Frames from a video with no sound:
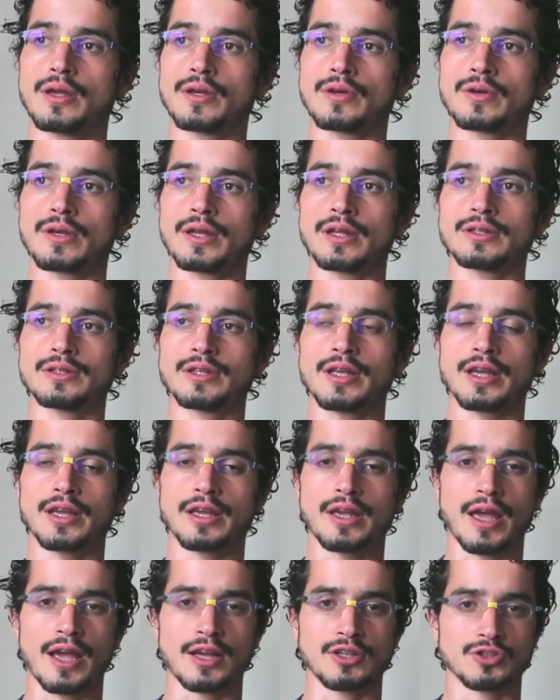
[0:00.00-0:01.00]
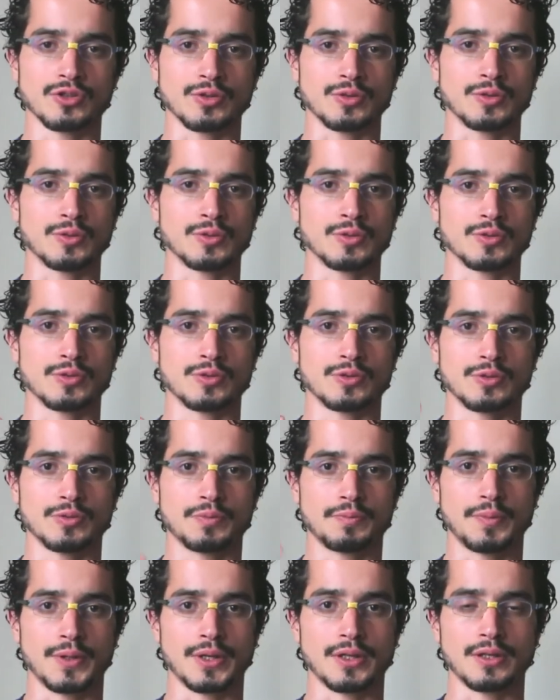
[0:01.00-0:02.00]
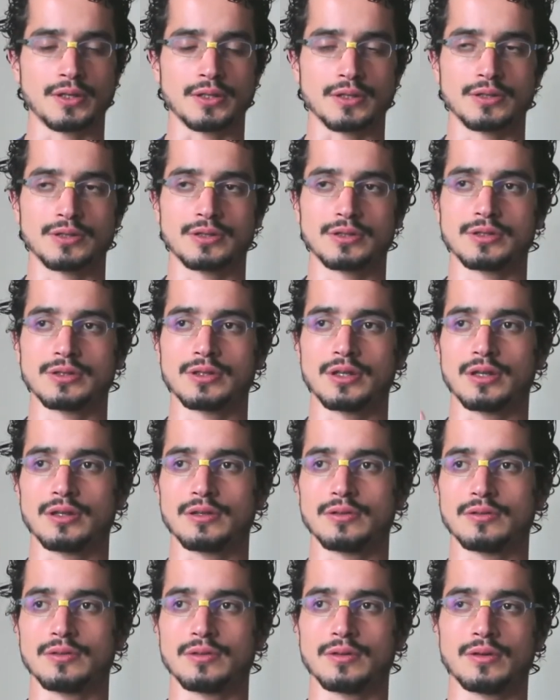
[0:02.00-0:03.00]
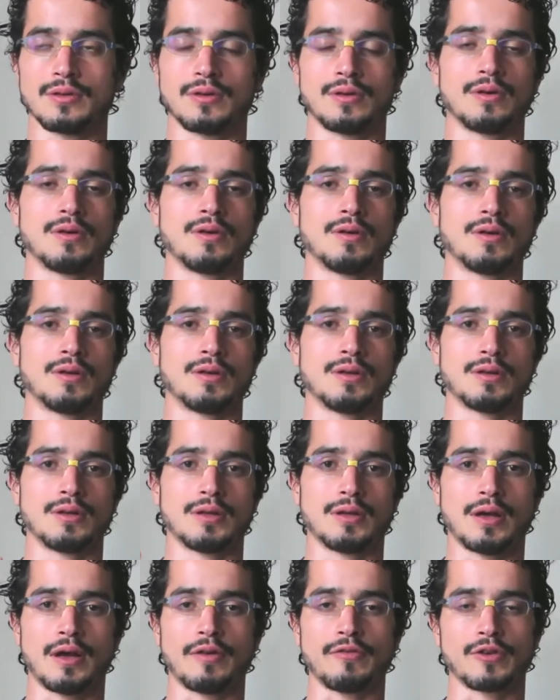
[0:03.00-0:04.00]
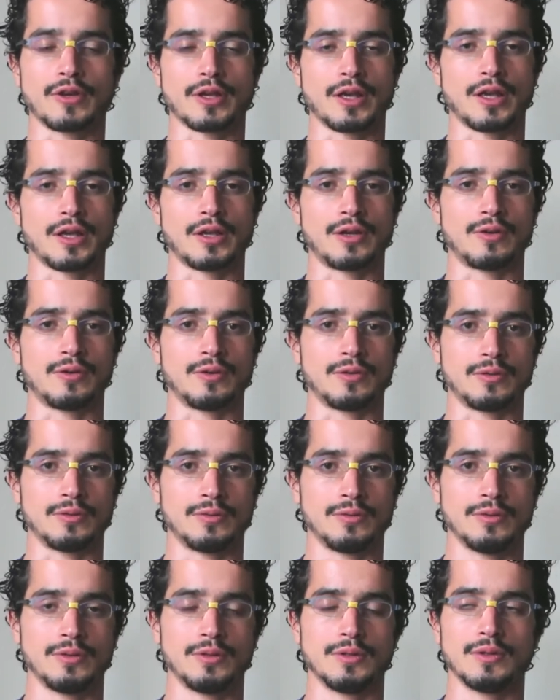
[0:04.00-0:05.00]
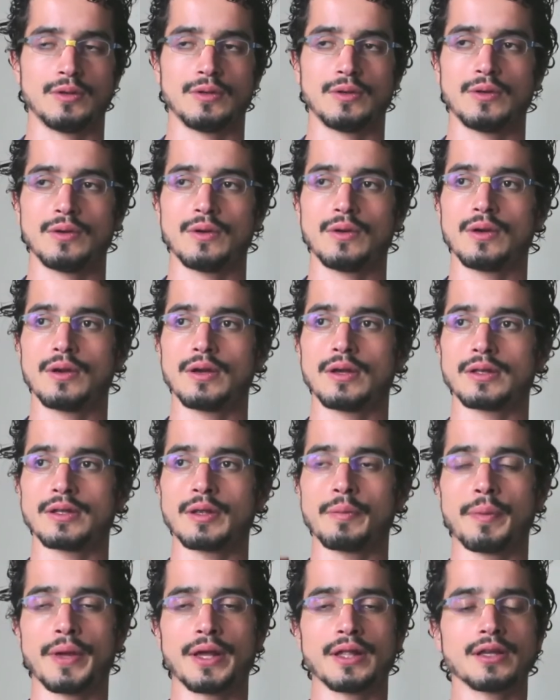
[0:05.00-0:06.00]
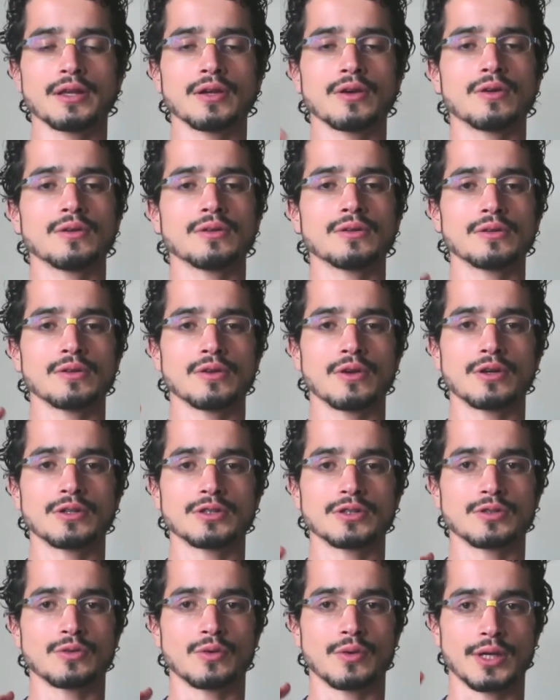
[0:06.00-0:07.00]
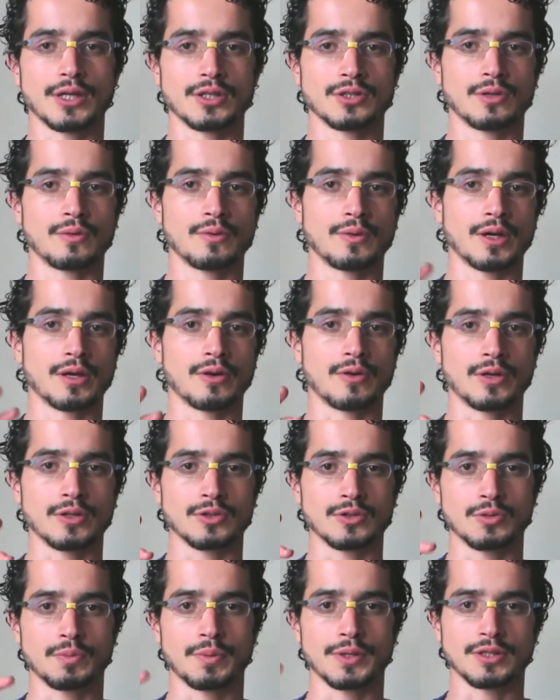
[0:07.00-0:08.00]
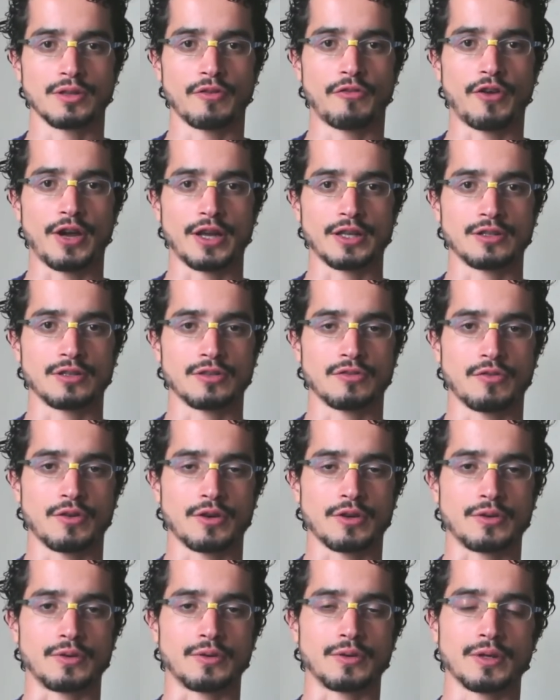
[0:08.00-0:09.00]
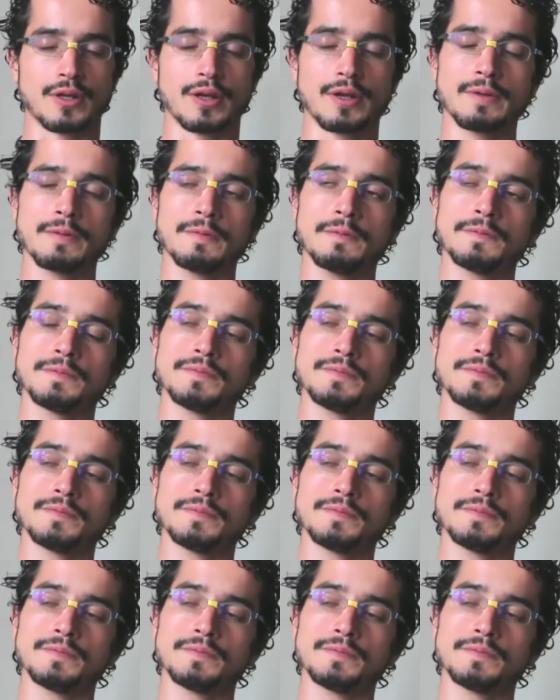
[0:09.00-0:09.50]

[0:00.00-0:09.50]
You can take cashews, peanuts, and avocado. Depending on your situation, we are going to specify this for you, okay?